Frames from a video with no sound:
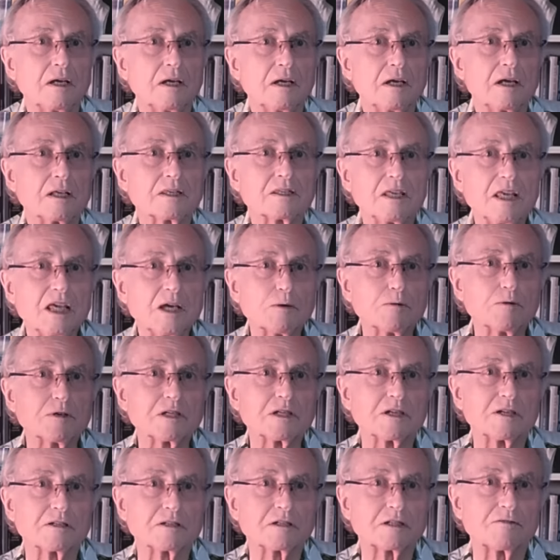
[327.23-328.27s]
It's equally
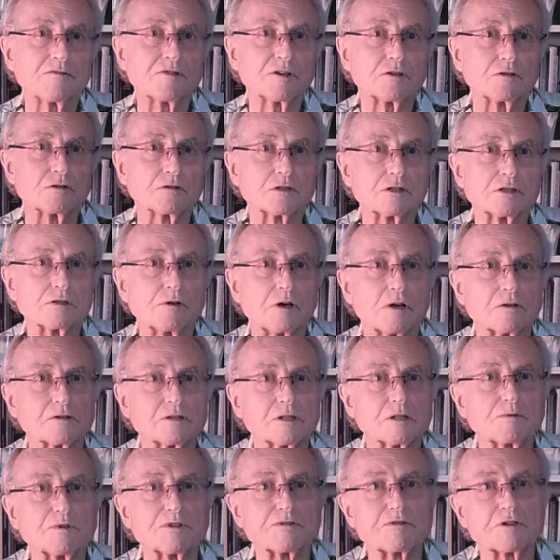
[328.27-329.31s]
difficult to
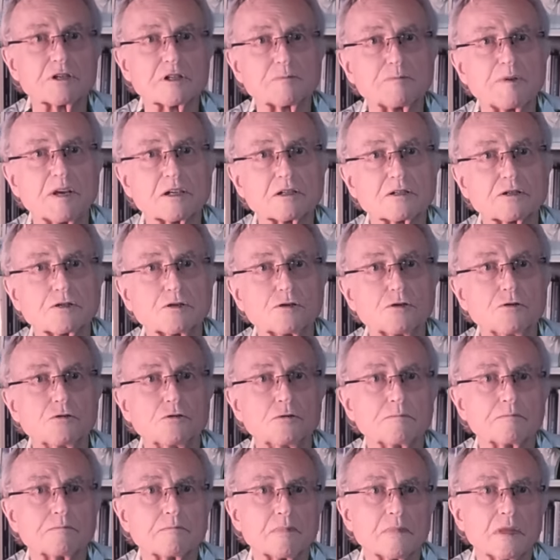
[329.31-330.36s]
answer with respect to
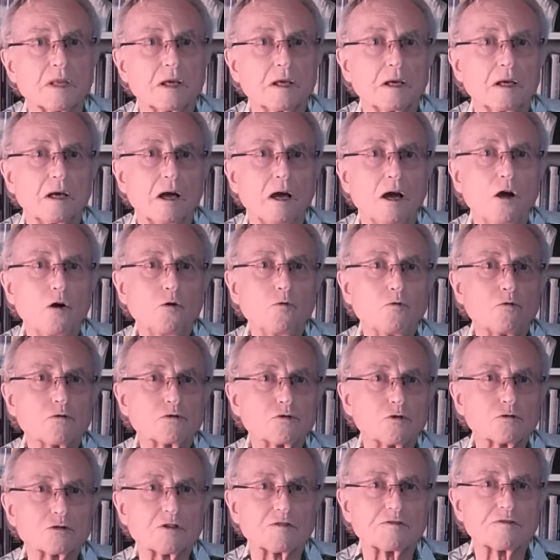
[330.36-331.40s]
all
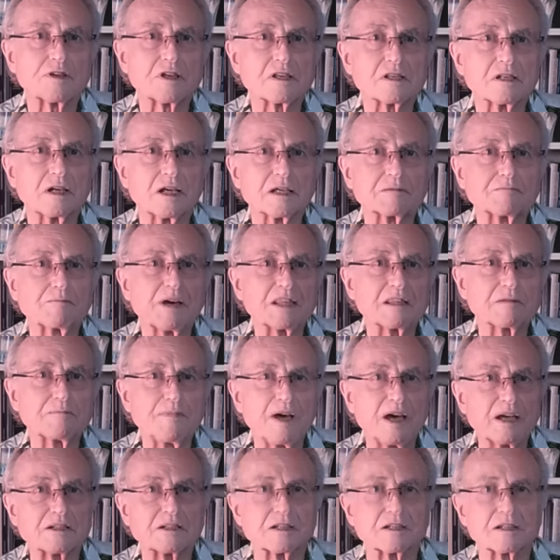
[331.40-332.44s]
sorts of things like
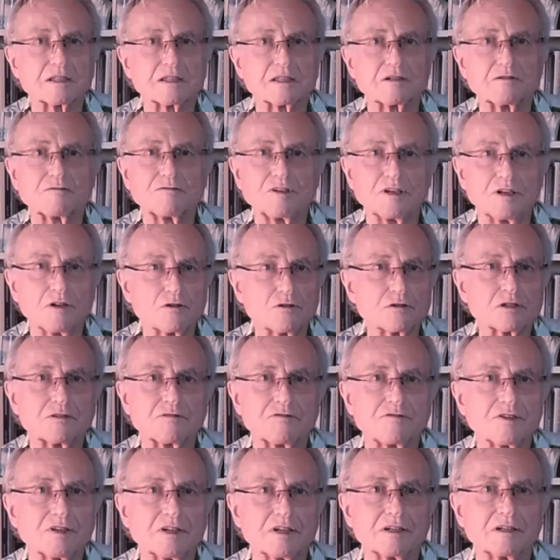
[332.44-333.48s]
mathematics and
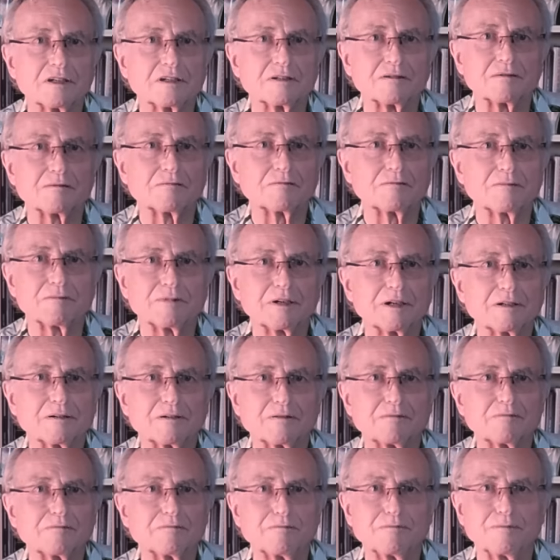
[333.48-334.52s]
philosophy and
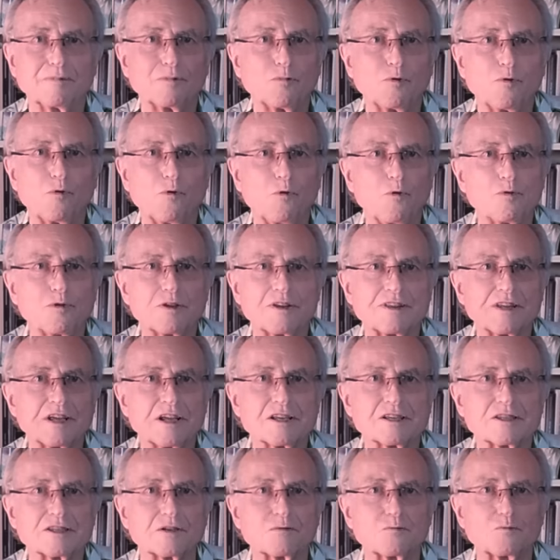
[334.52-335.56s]
all the
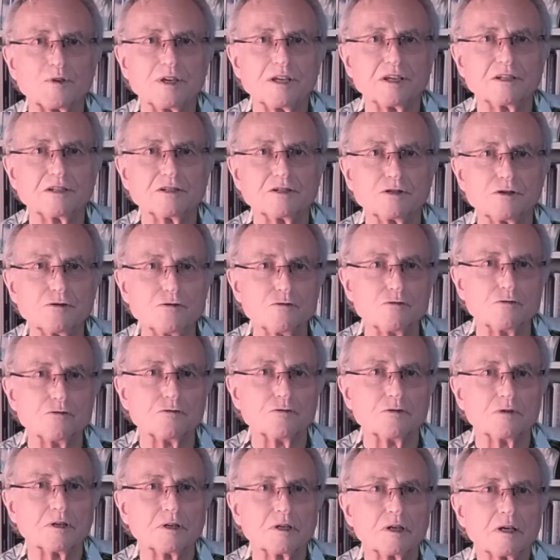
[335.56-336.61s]
things that we
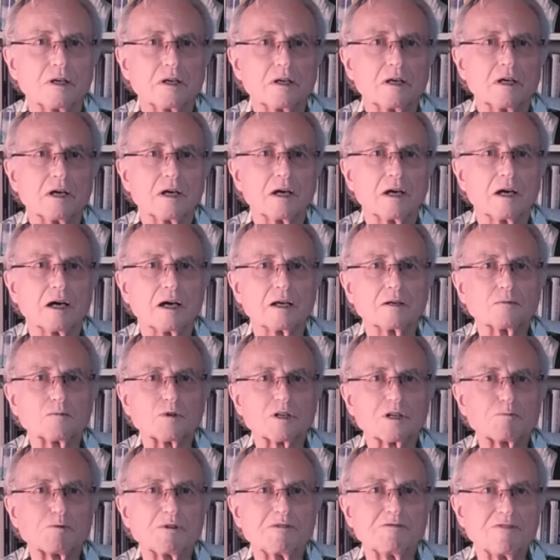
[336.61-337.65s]
do and
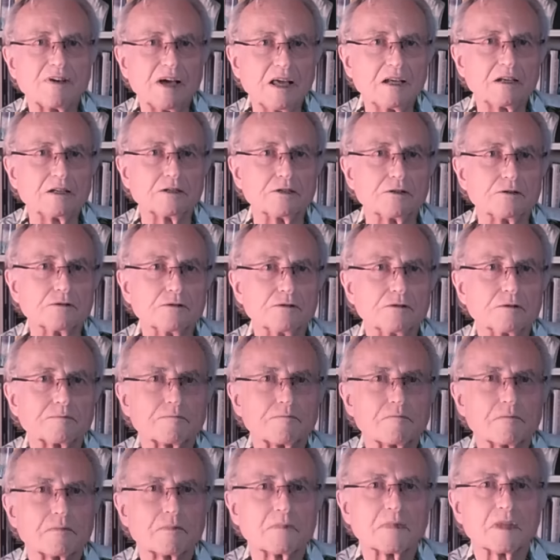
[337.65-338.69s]
which we value,
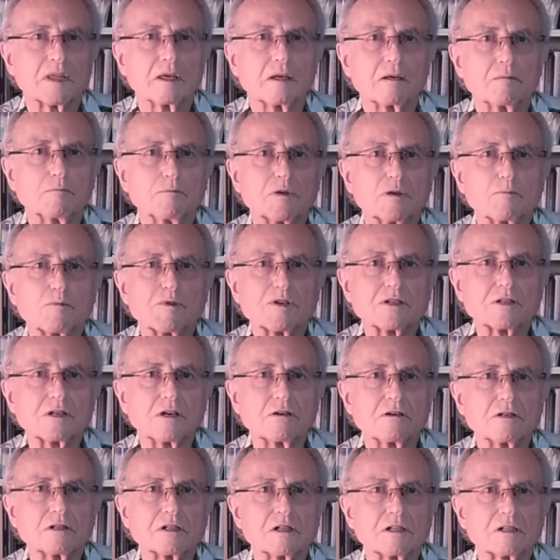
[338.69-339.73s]
but which
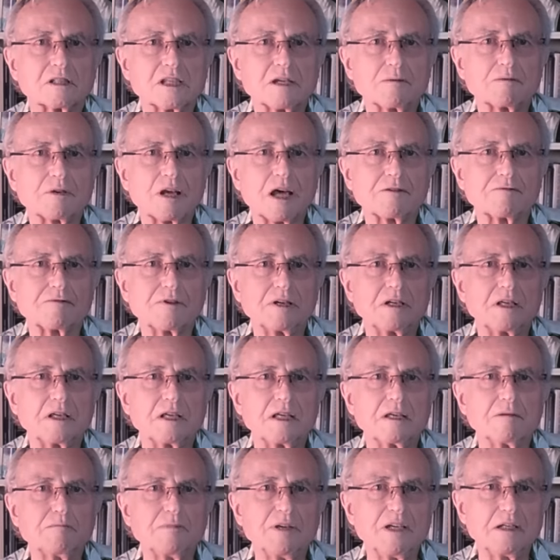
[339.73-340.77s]
don't seem to have any
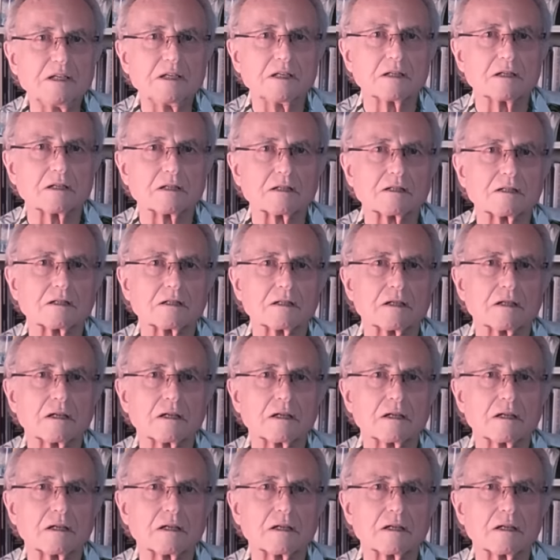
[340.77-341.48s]
immediate